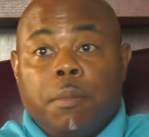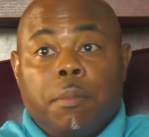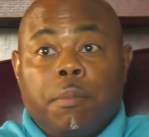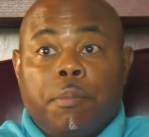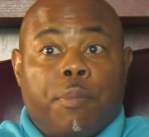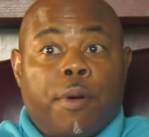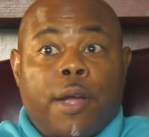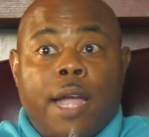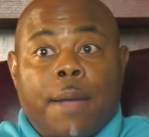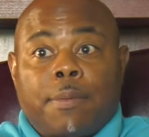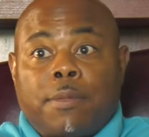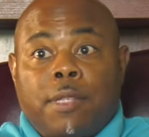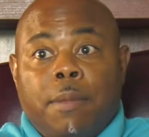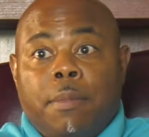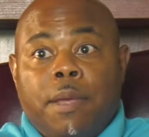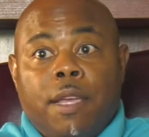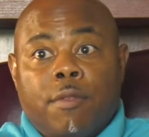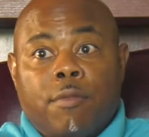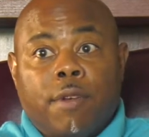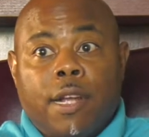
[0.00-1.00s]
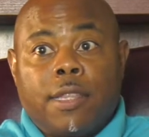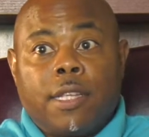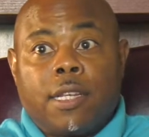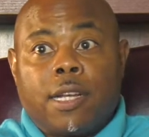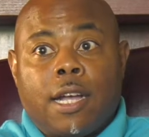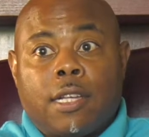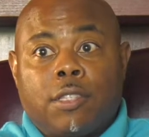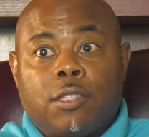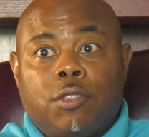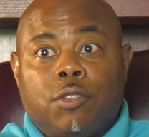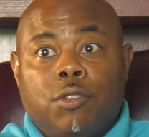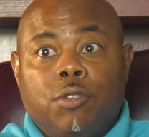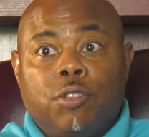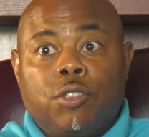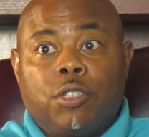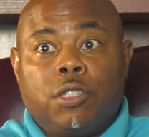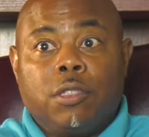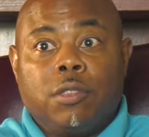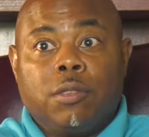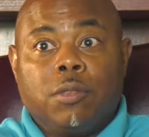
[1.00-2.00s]
Perhaps they may have read the
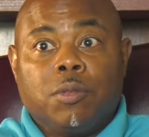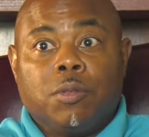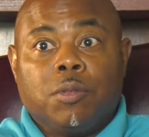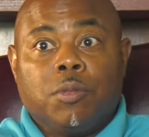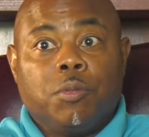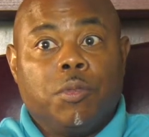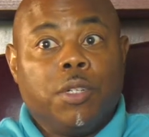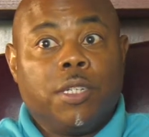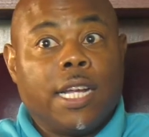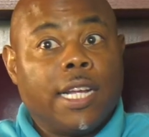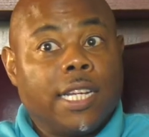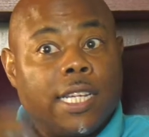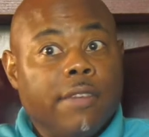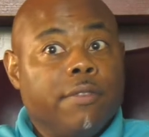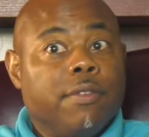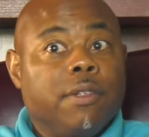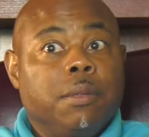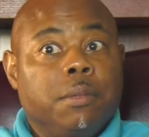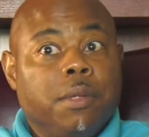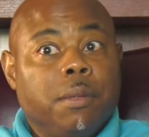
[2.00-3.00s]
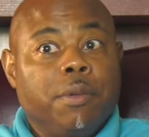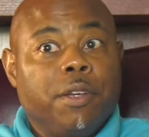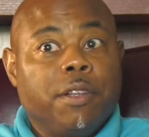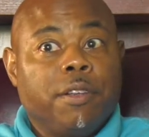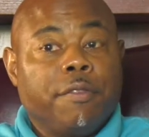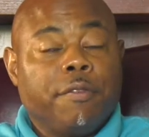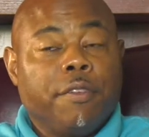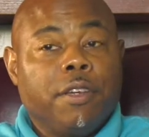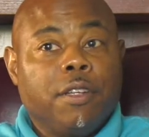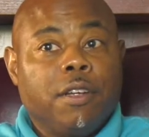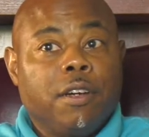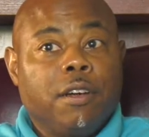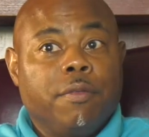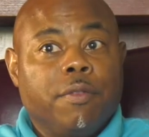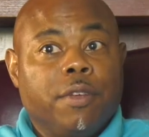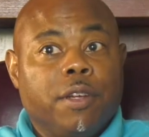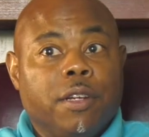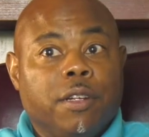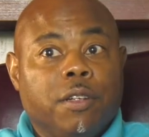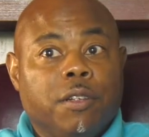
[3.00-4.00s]
Constitution. We're not giving them the benefit of
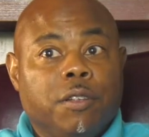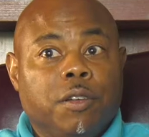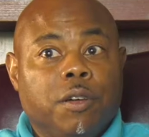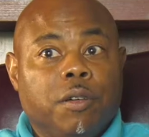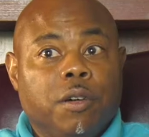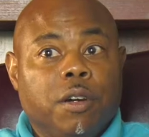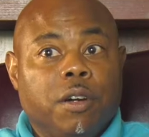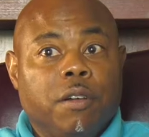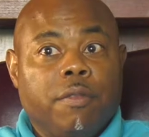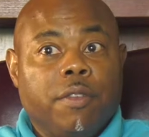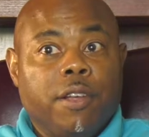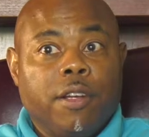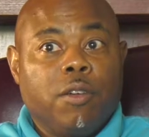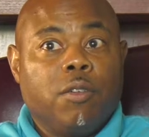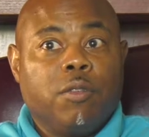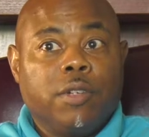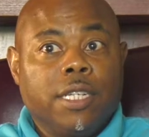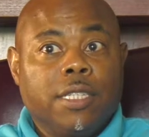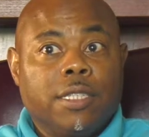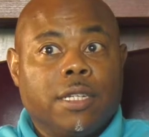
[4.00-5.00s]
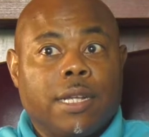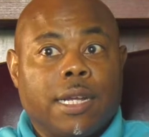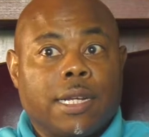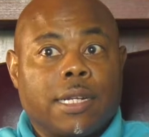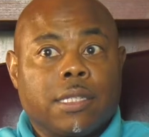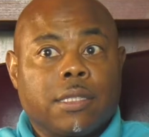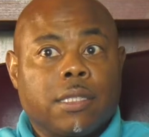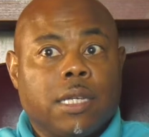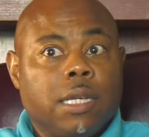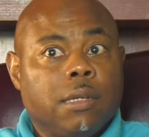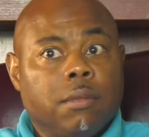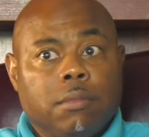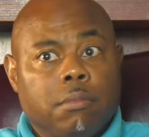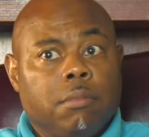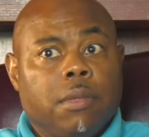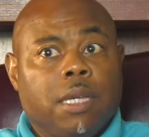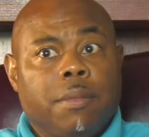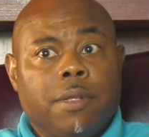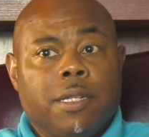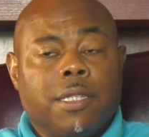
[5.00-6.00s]
their own intellect to say,
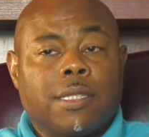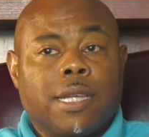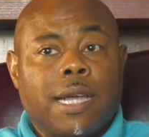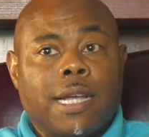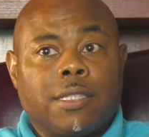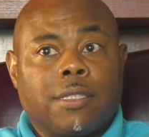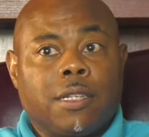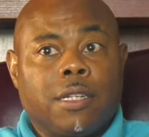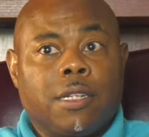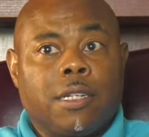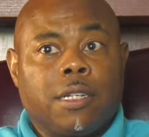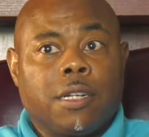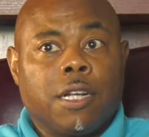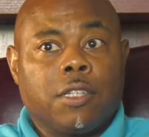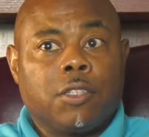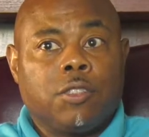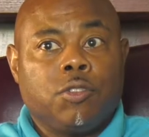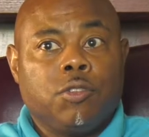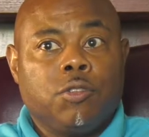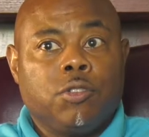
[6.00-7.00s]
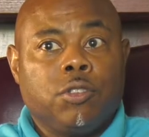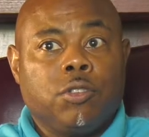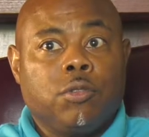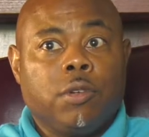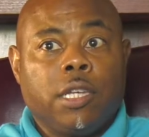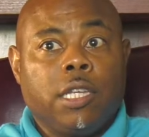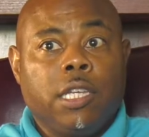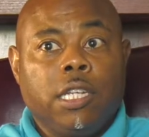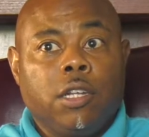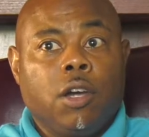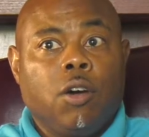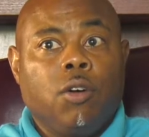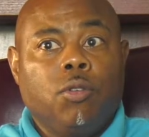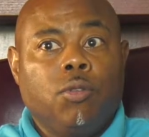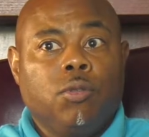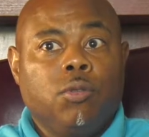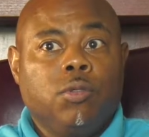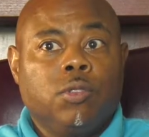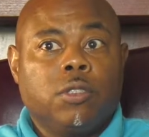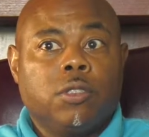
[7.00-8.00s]
maybe this guy studied the Constitution too, and he
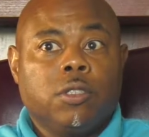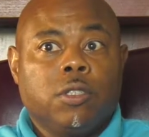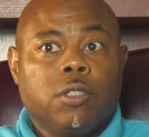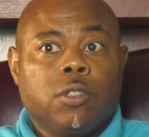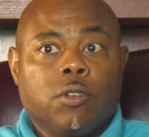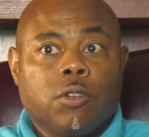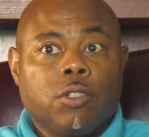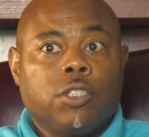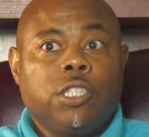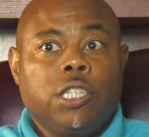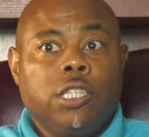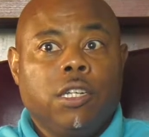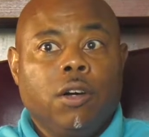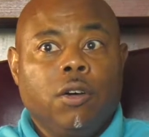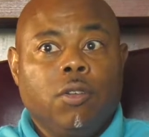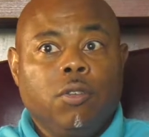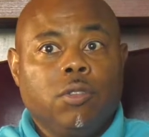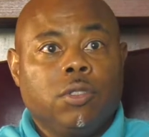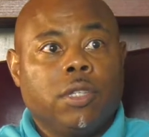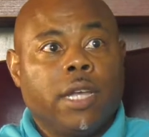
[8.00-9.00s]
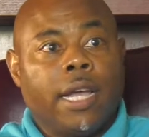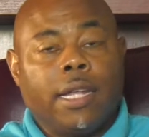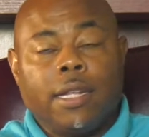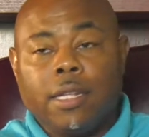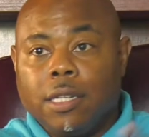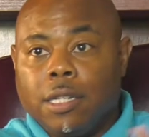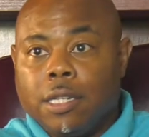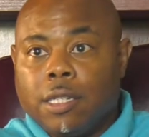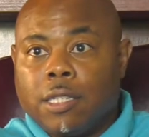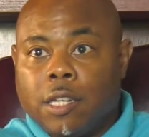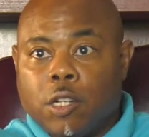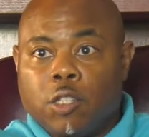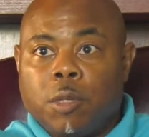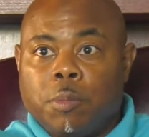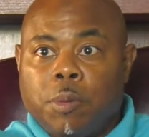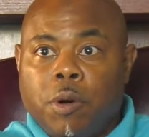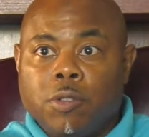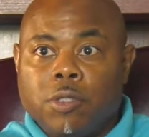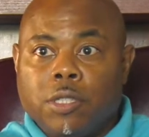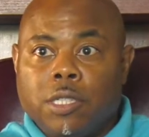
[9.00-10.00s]
knows or she knows that they're
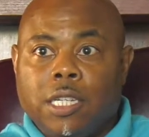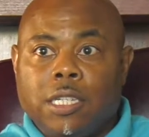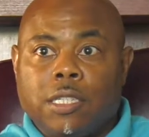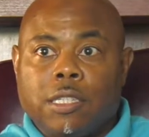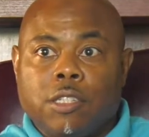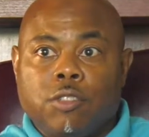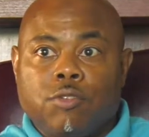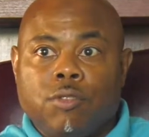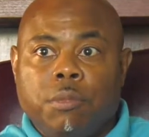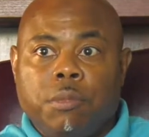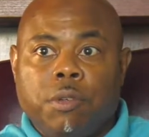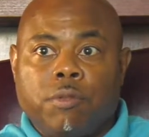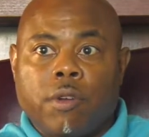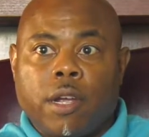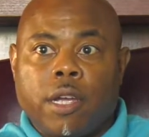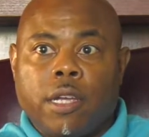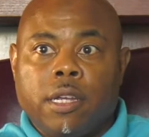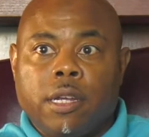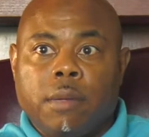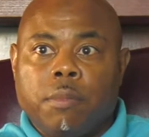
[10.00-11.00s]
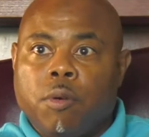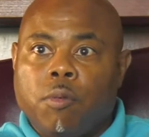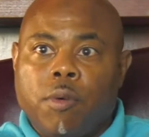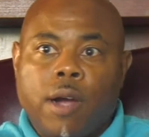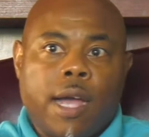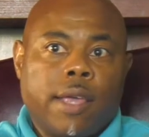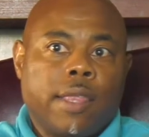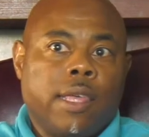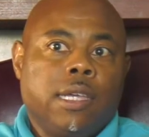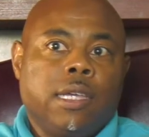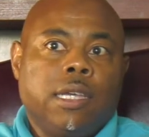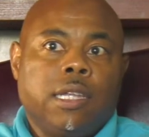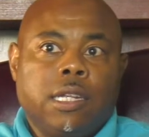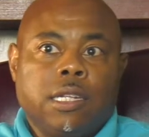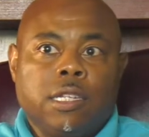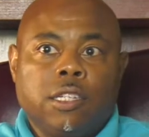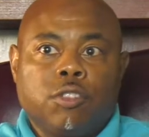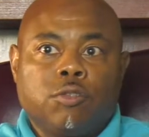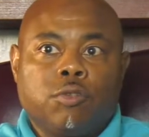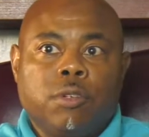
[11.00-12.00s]
supposed to get this treatment right here, but why are they getting
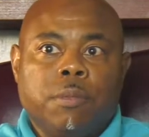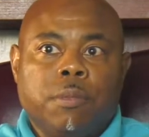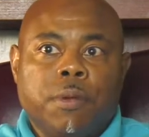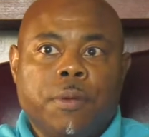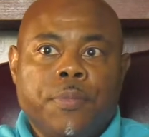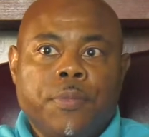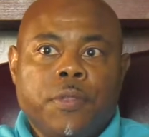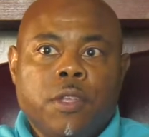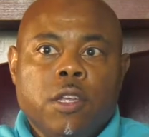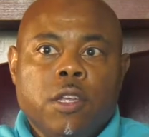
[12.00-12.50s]
this treatment?